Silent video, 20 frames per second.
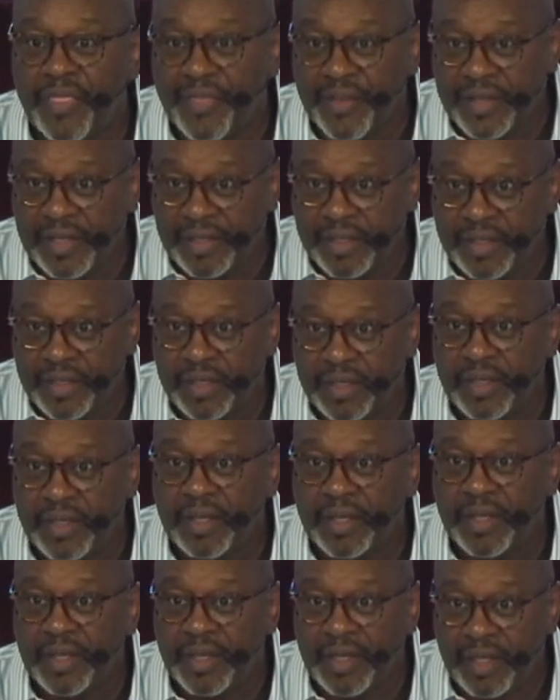Think
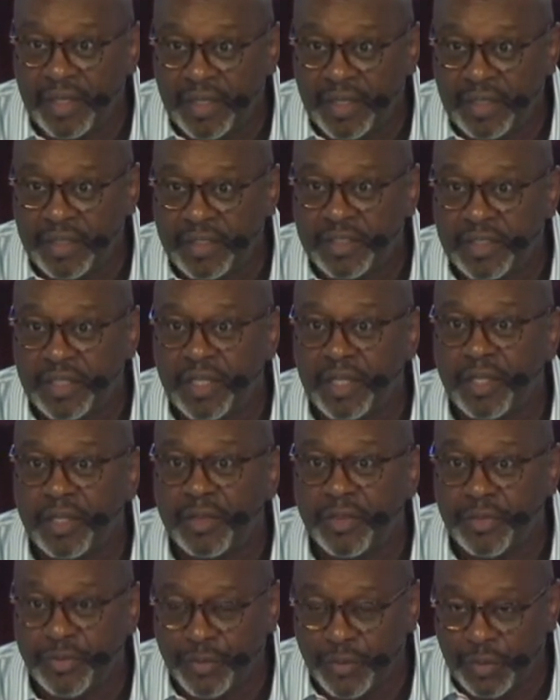it
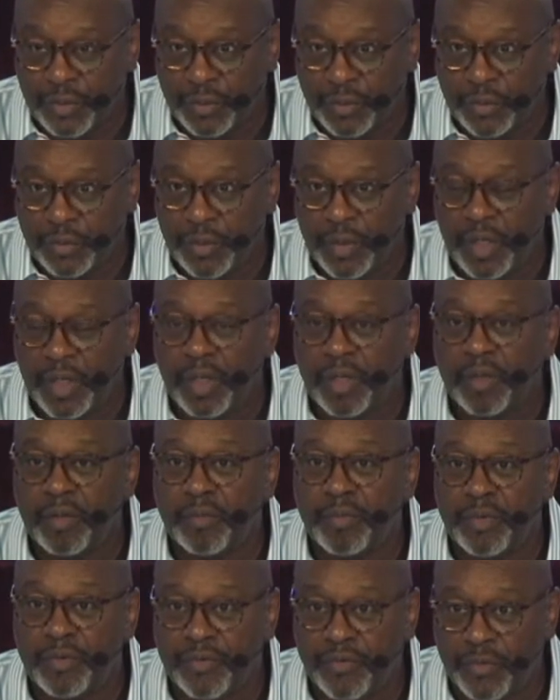through
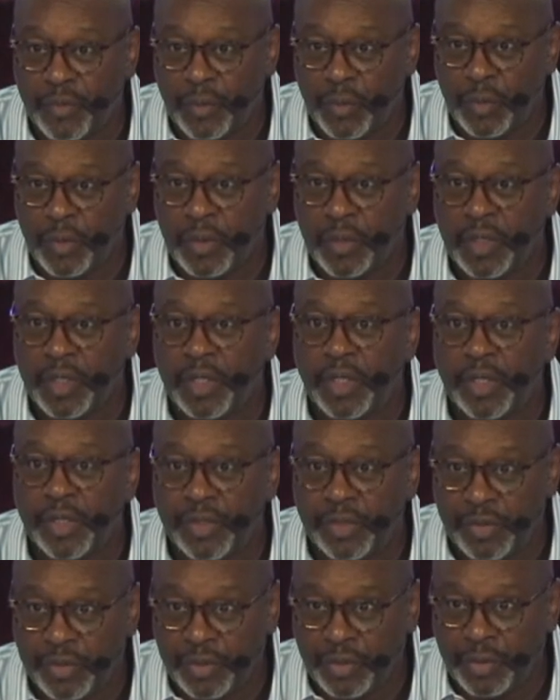before
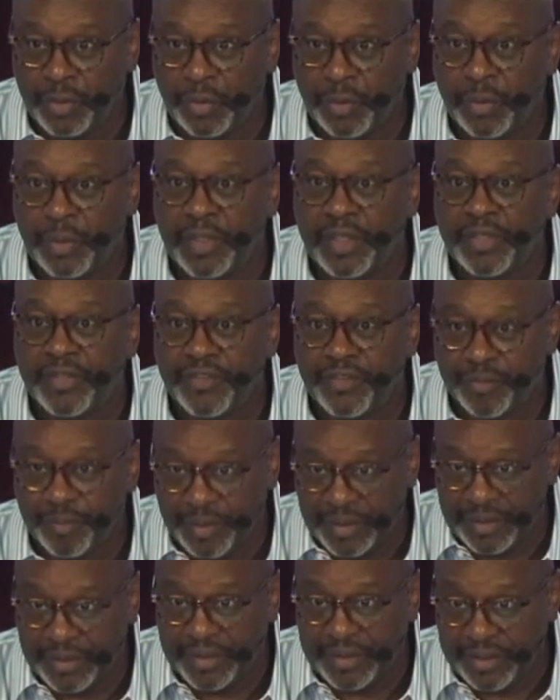you
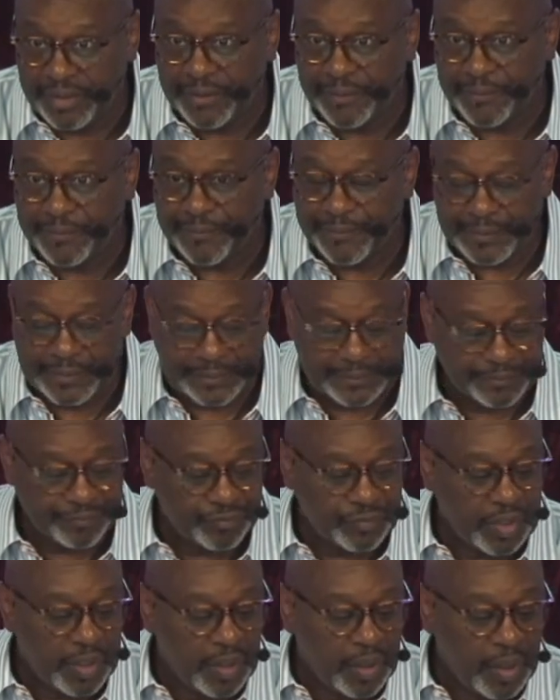spend it.
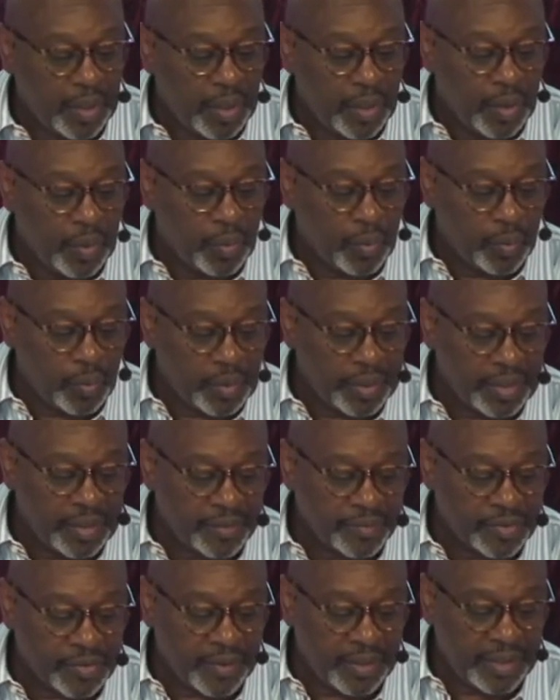What
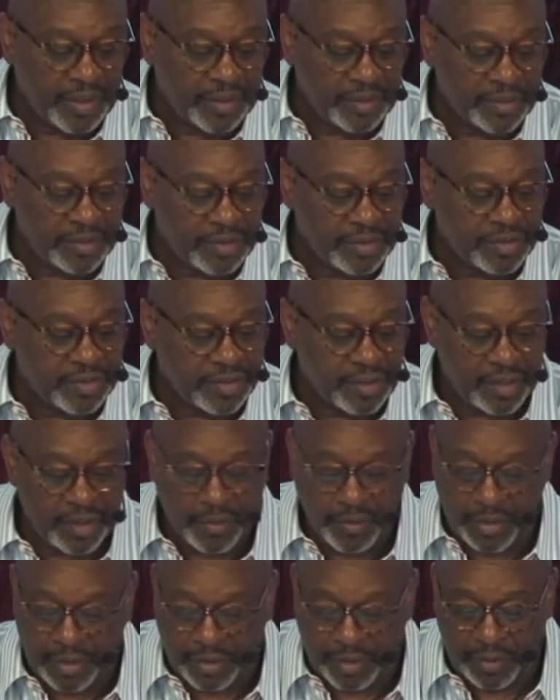I'm trying to
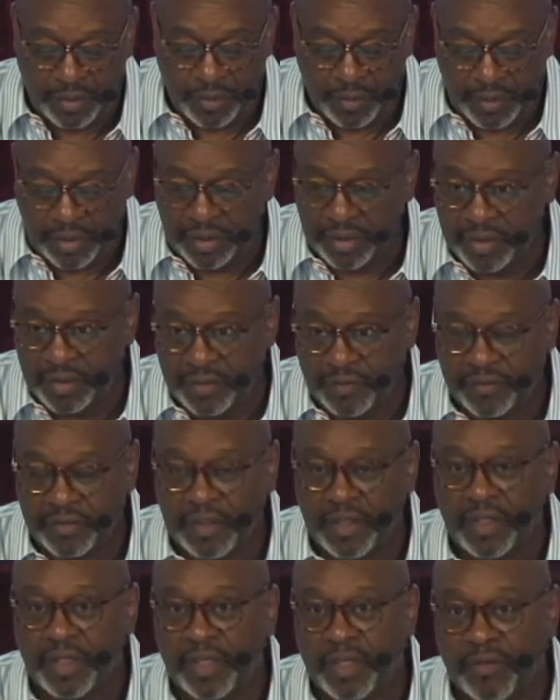share with you is
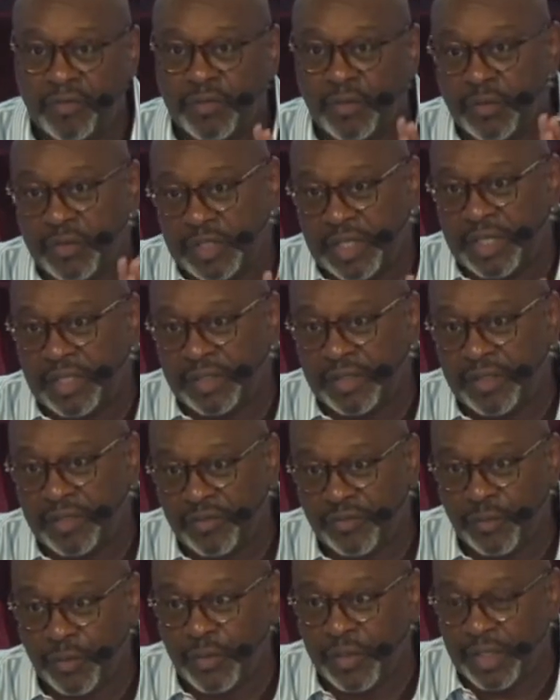if you take
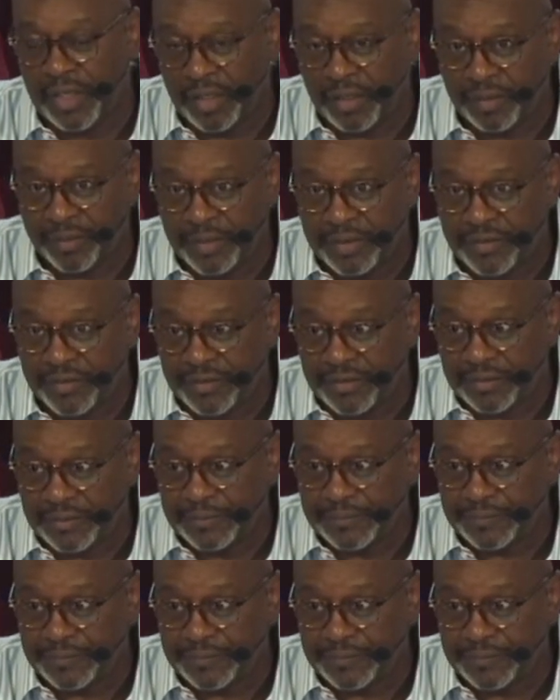these four elements,